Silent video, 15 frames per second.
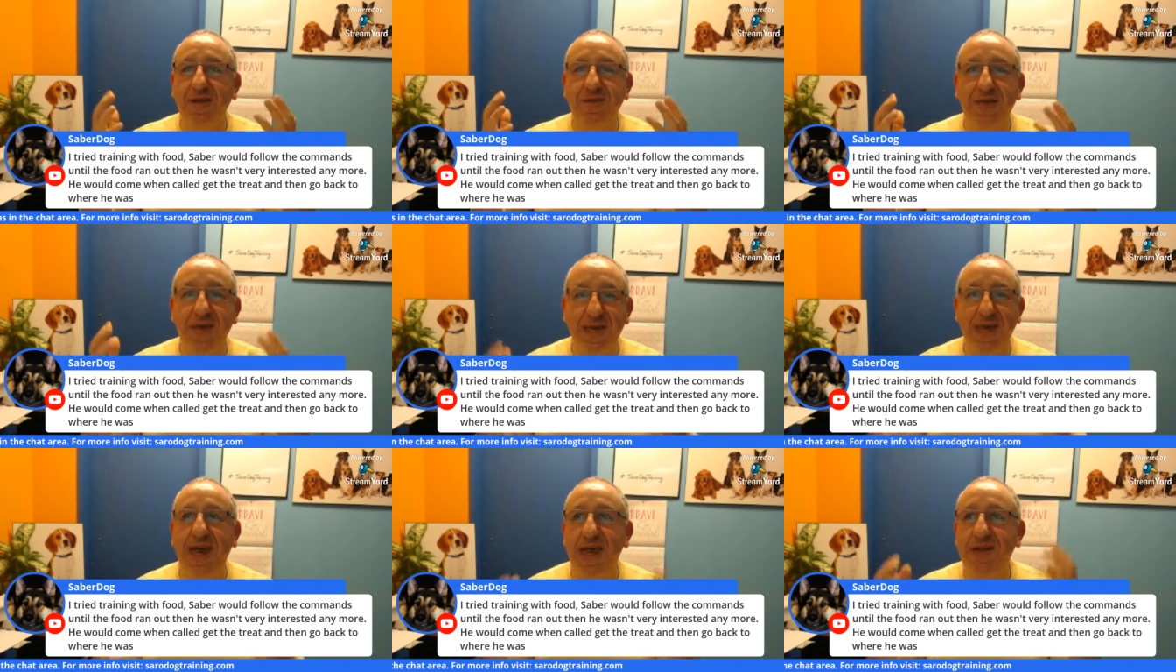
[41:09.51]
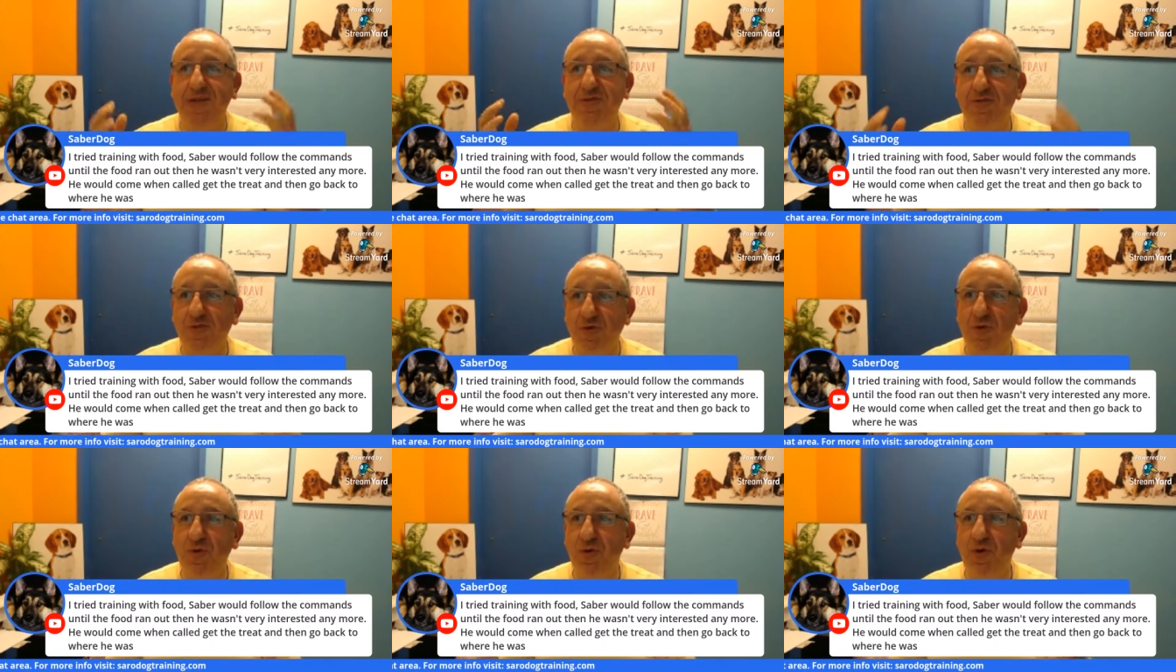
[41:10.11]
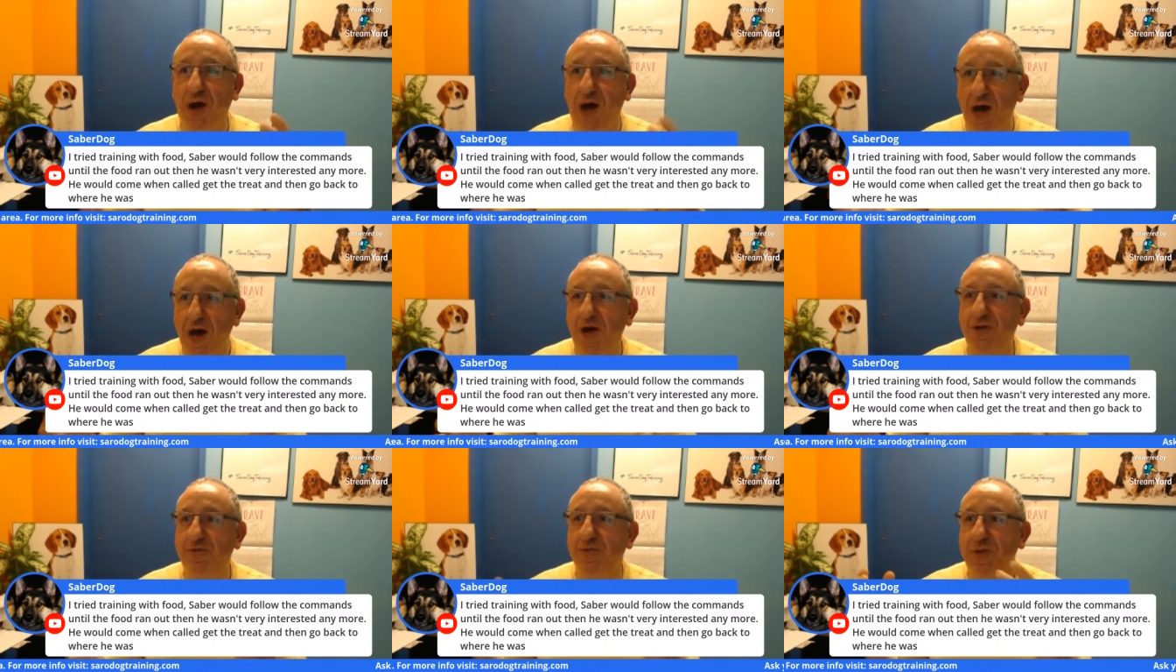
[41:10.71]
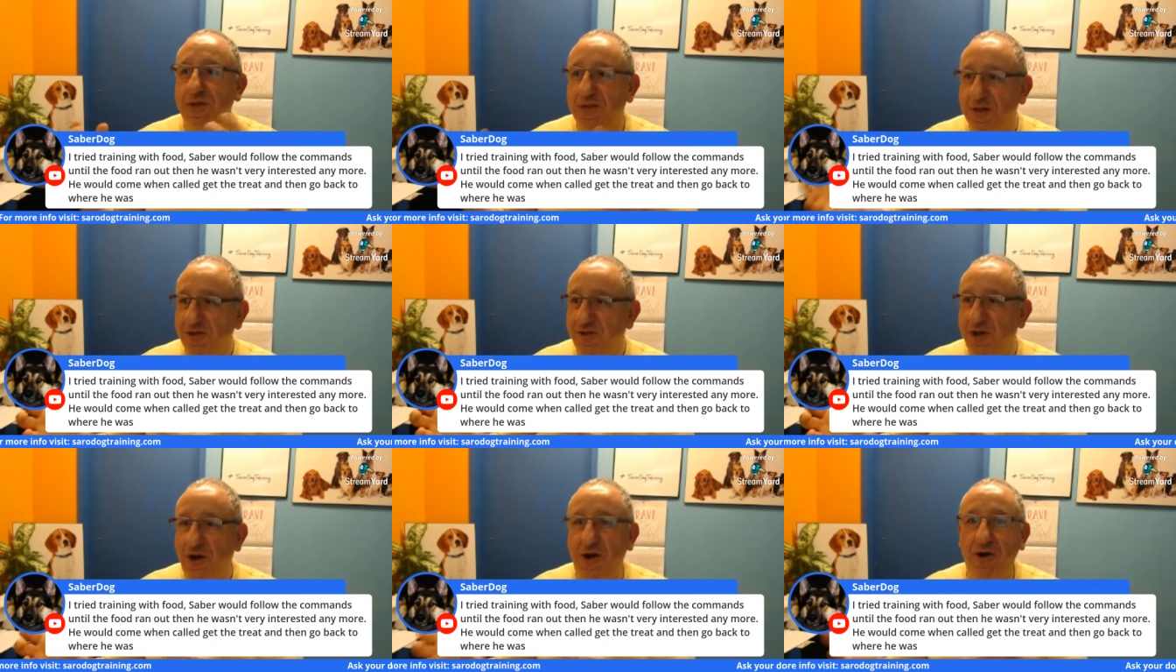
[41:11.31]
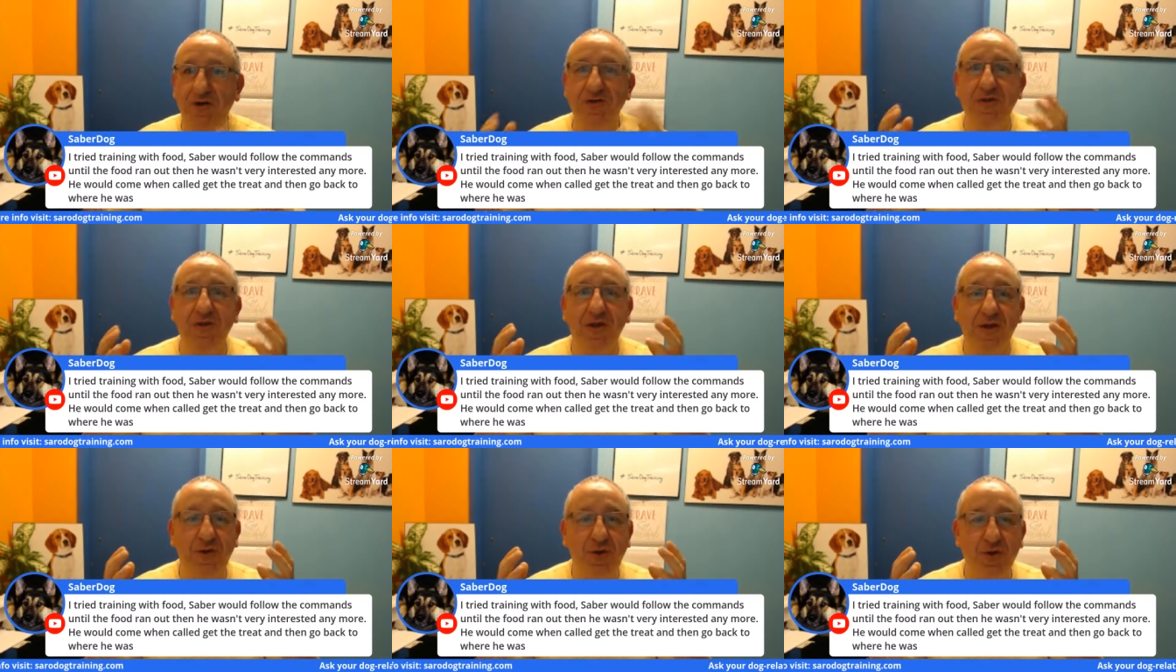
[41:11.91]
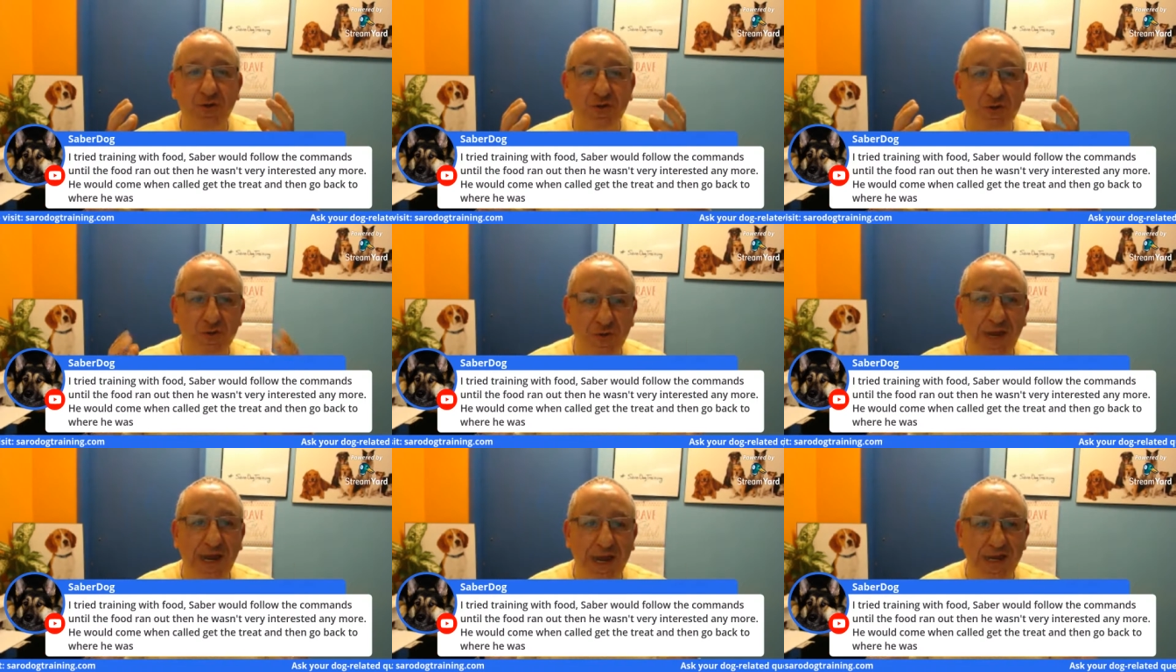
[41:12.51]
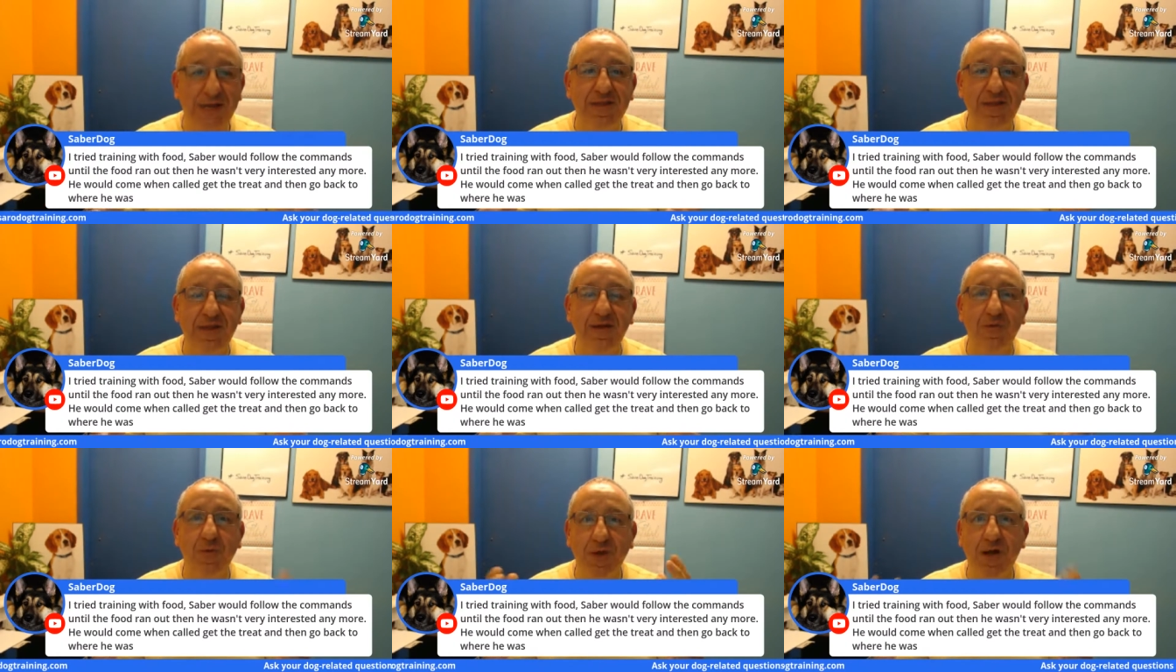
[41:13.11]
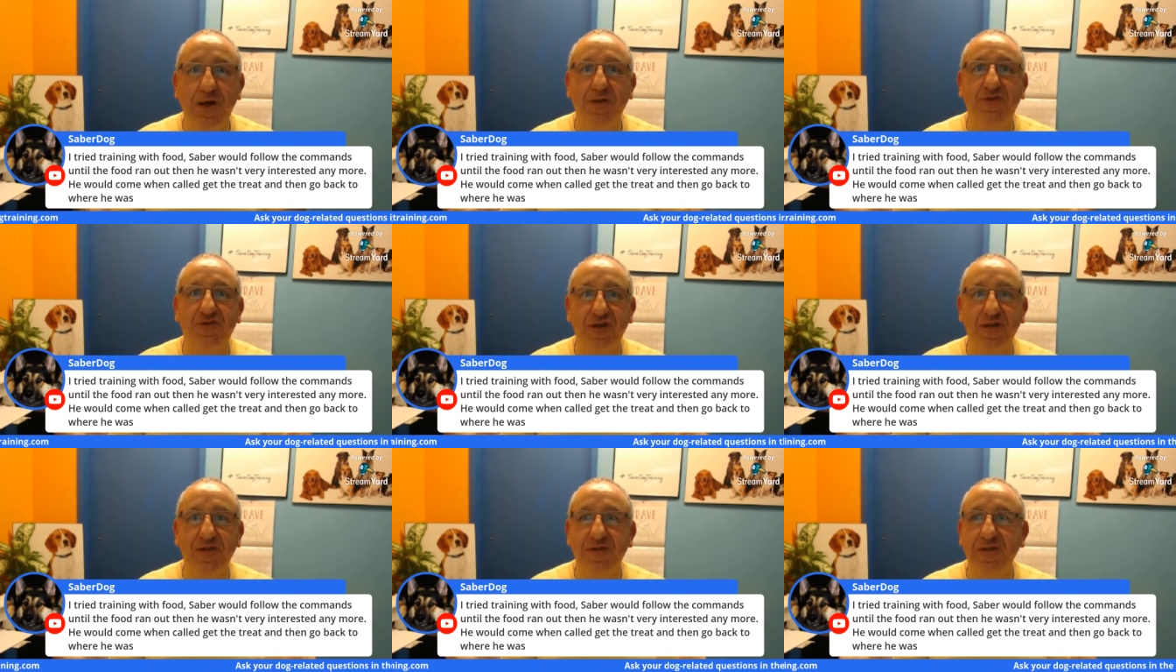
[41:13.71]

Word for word: They can't go out with their dogs or do anything without treats.